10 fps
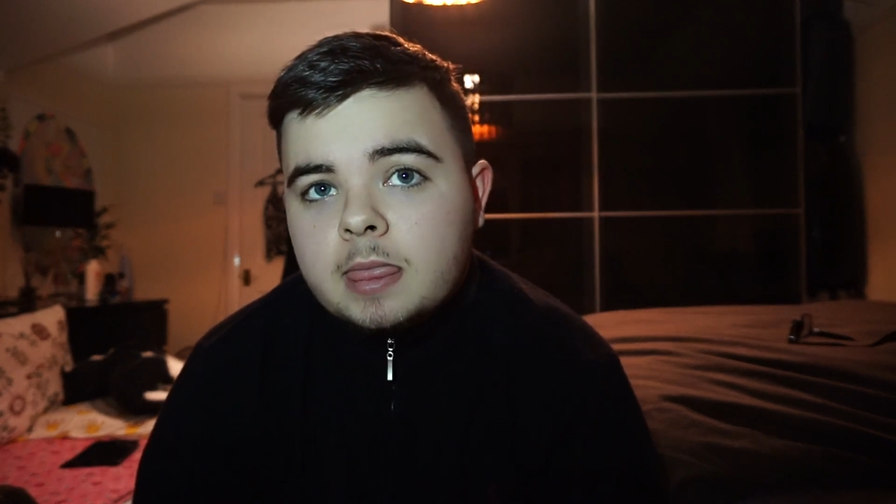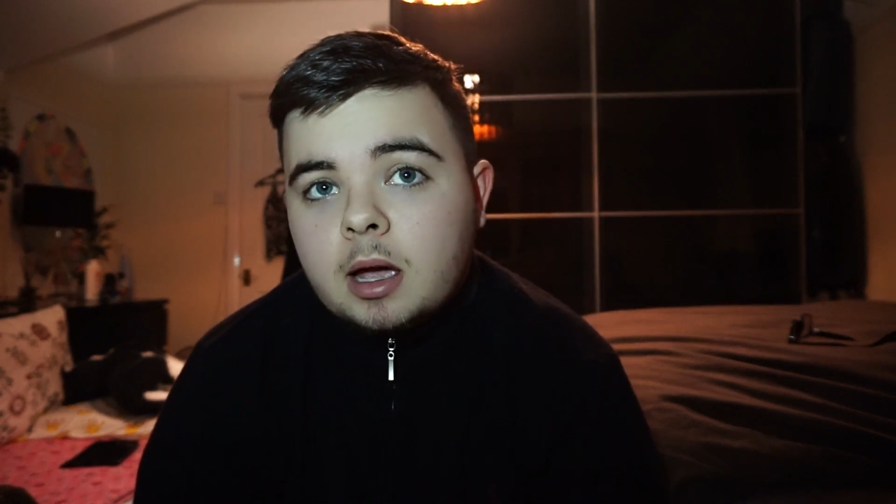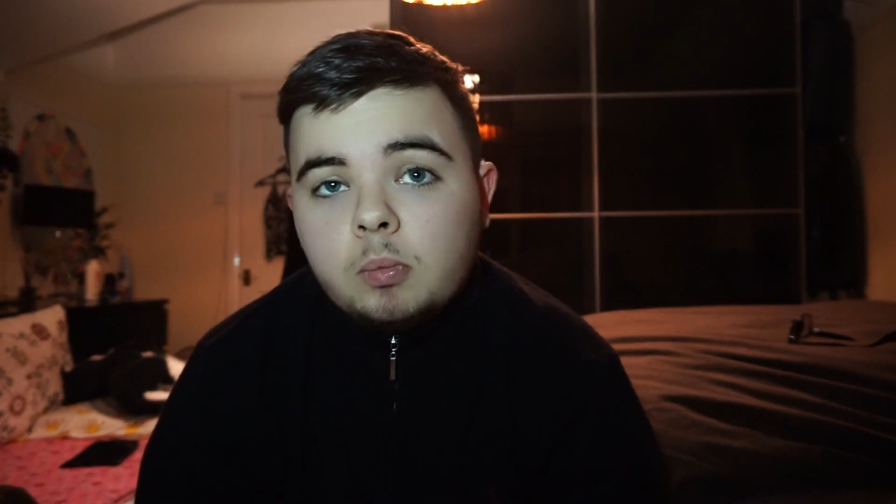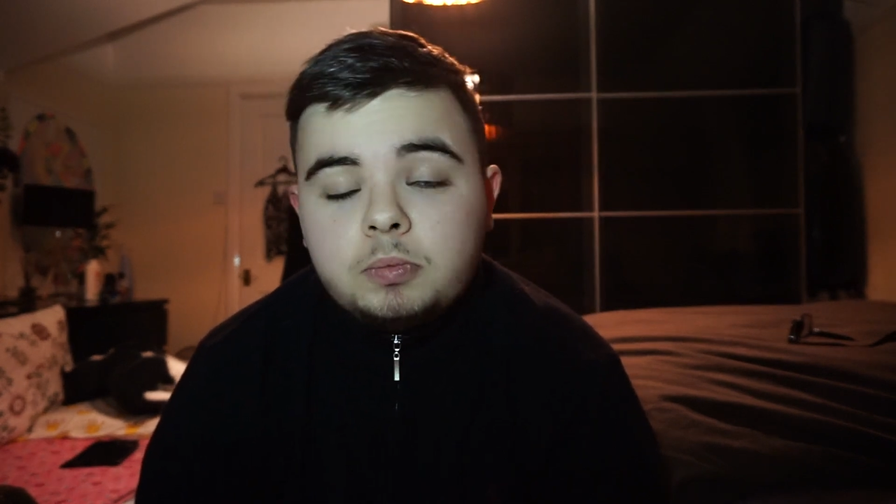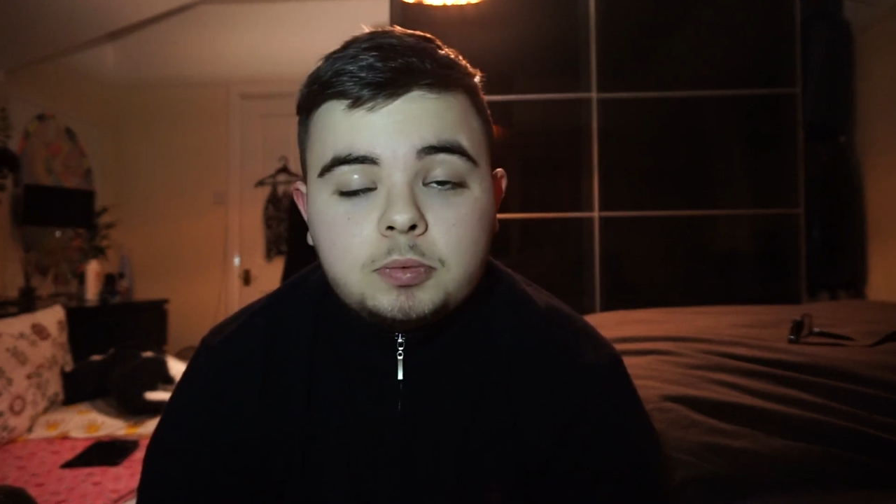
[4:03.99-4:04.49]

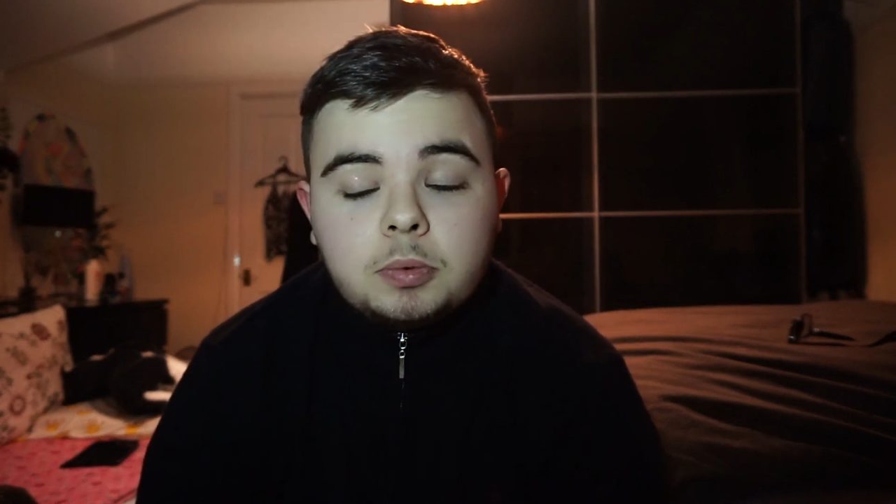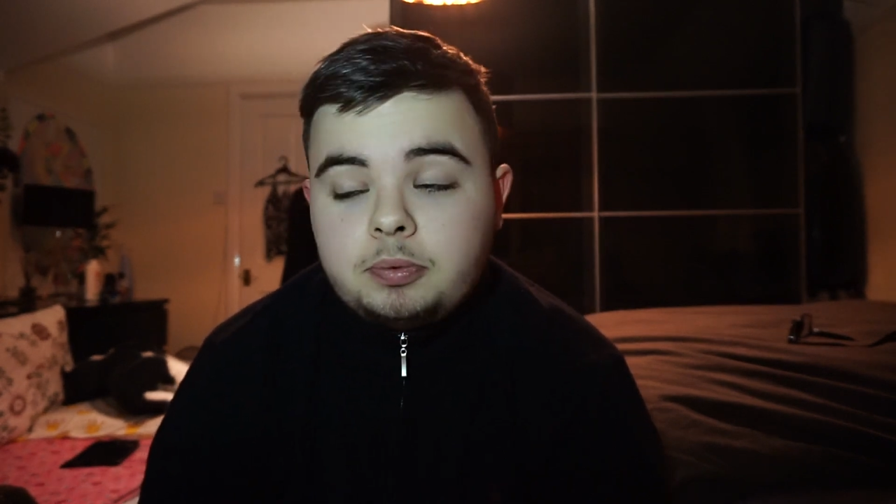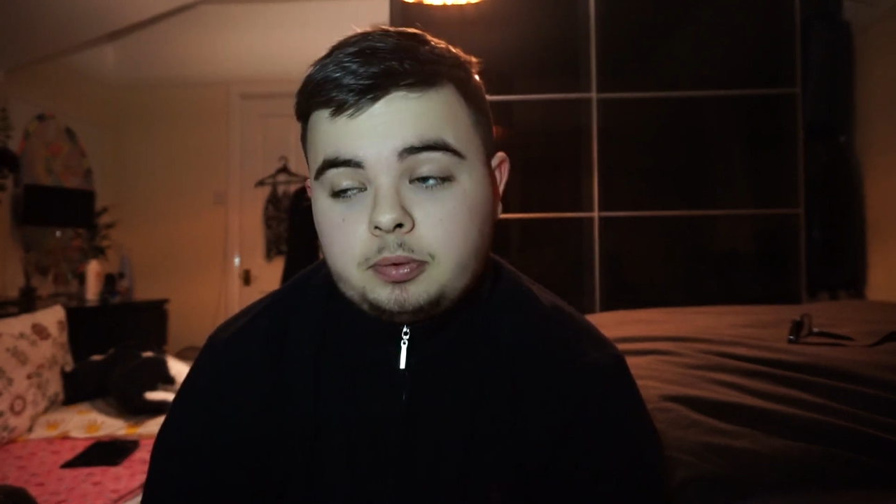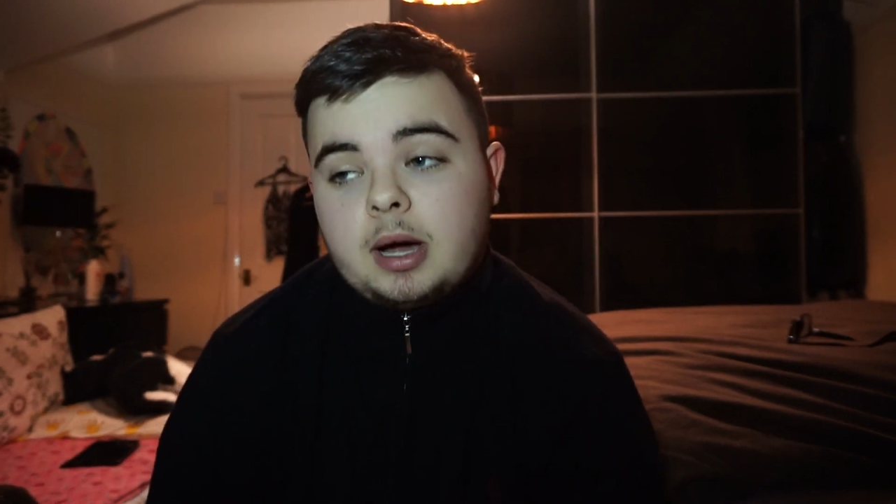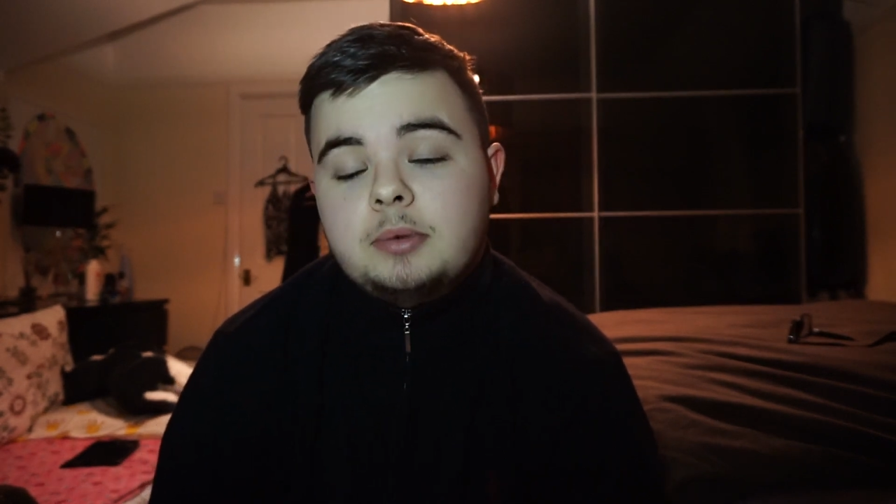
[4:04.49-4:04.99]
and
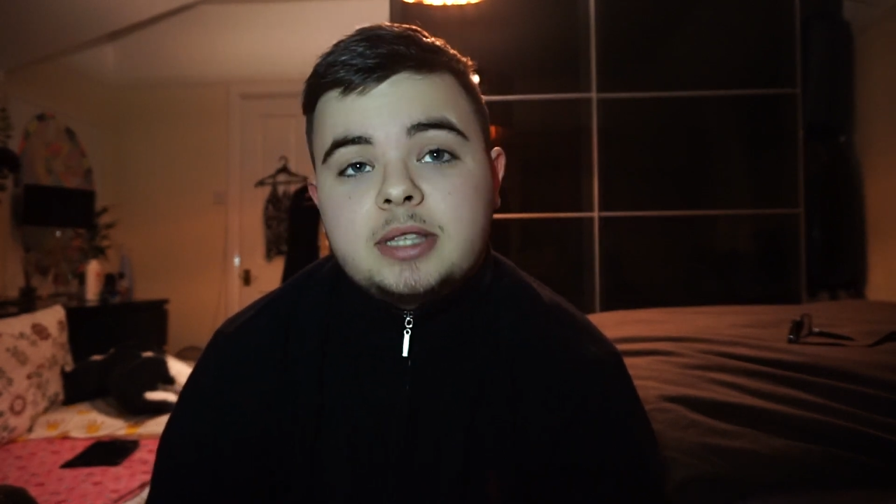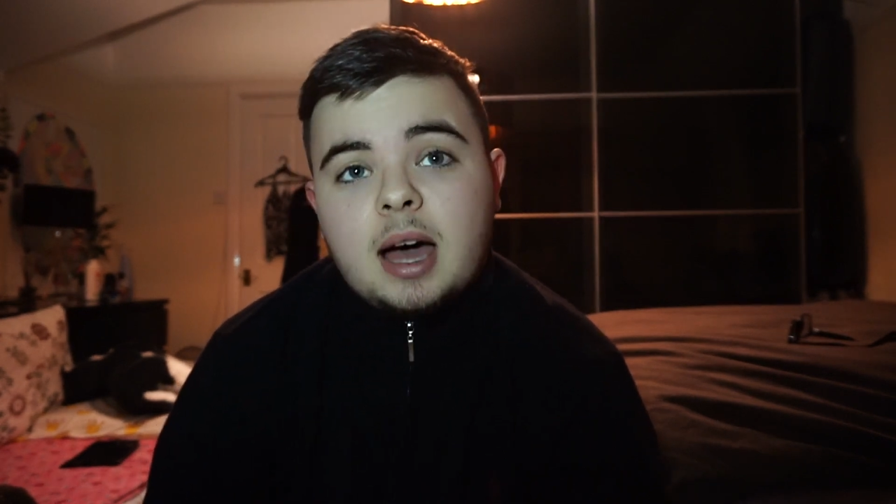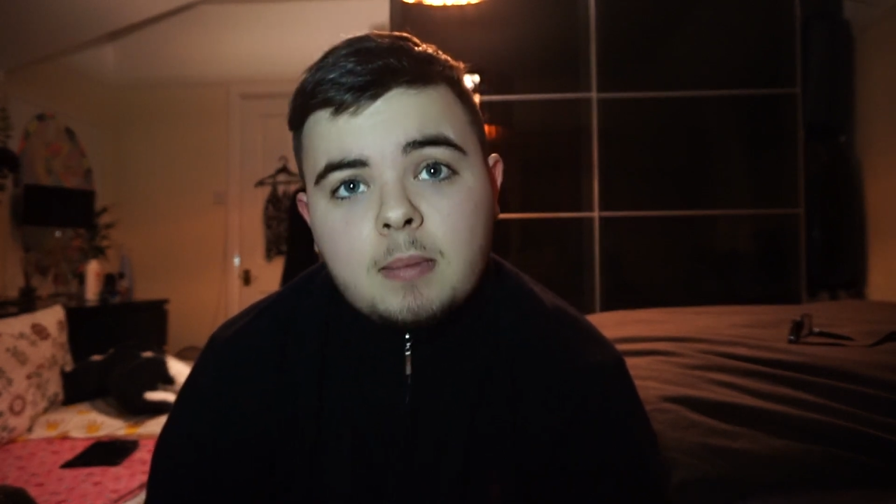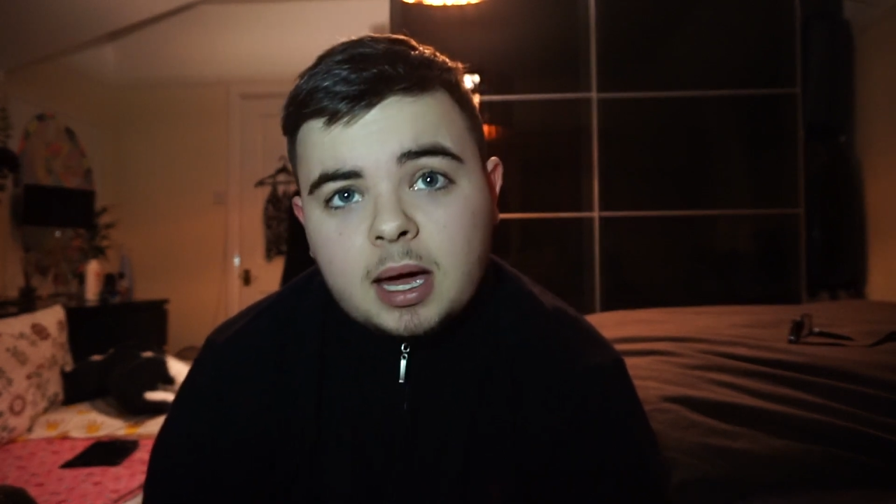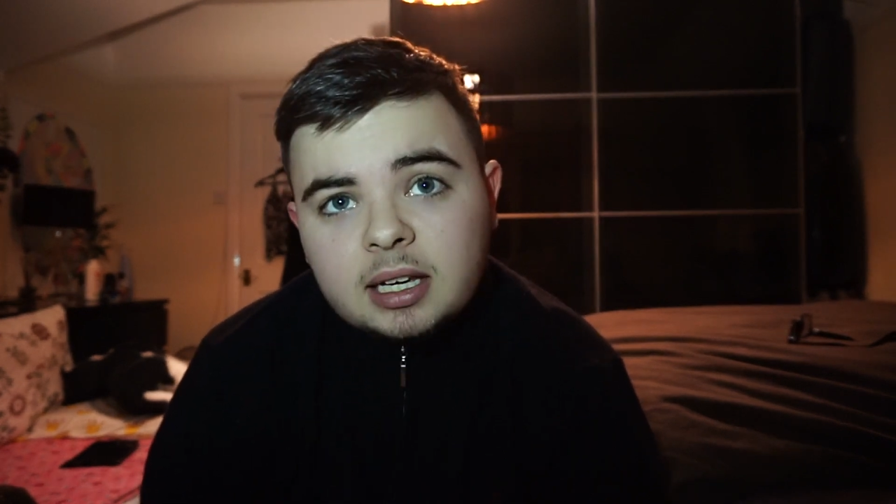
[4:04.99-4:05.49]
it was
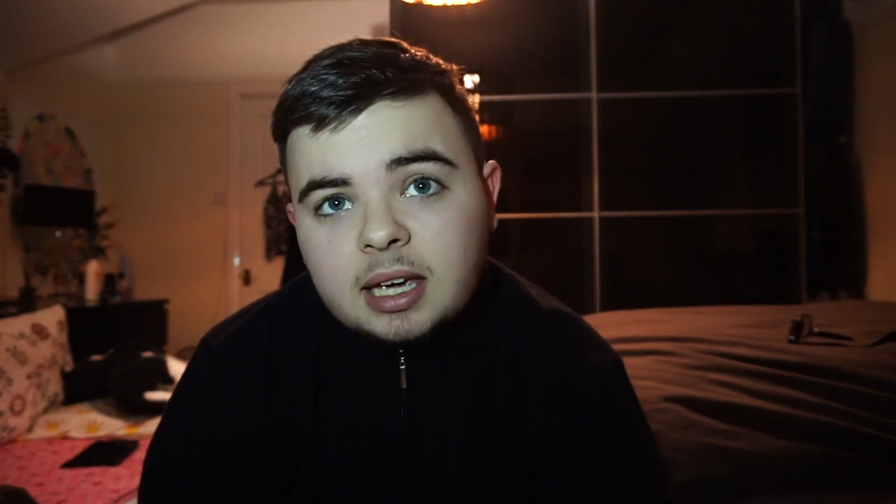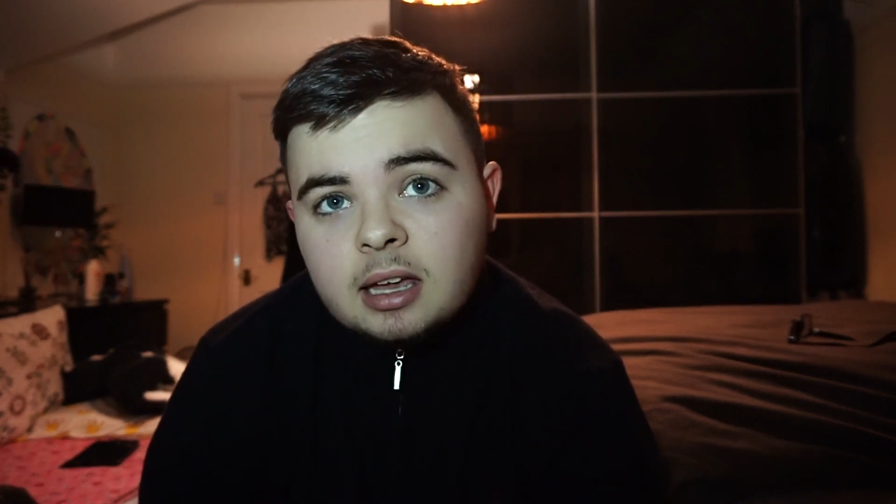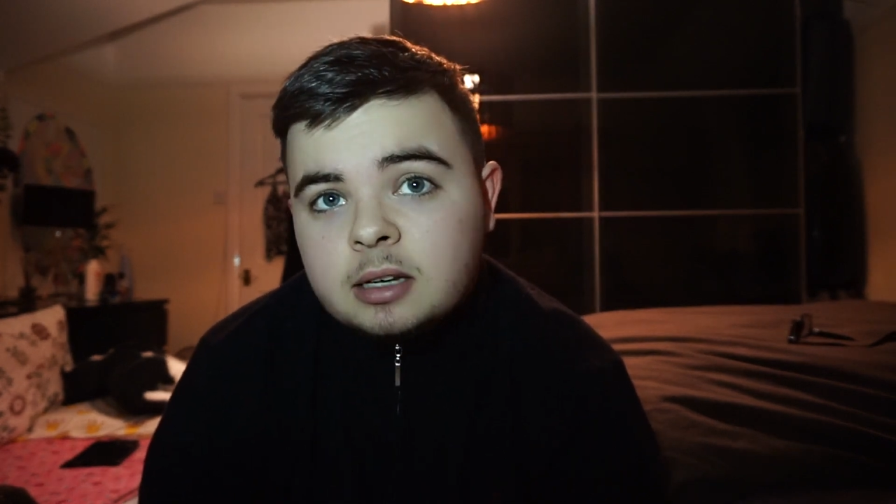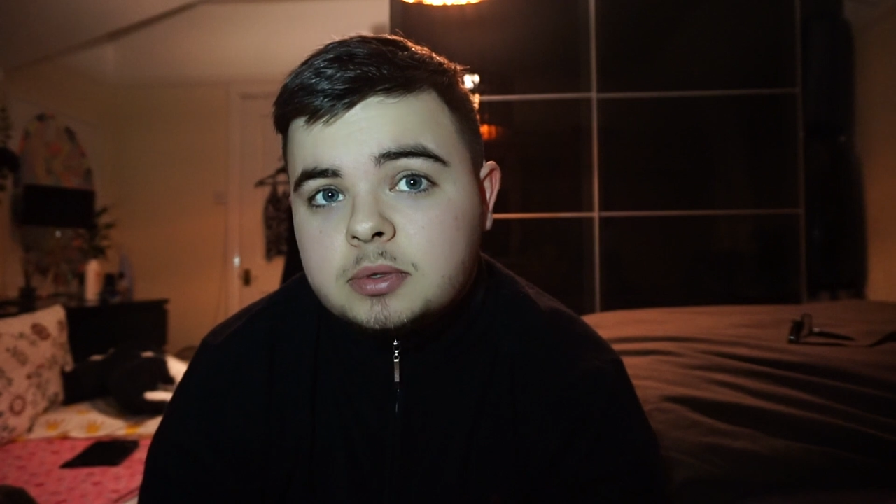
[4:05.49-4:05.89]
that man again.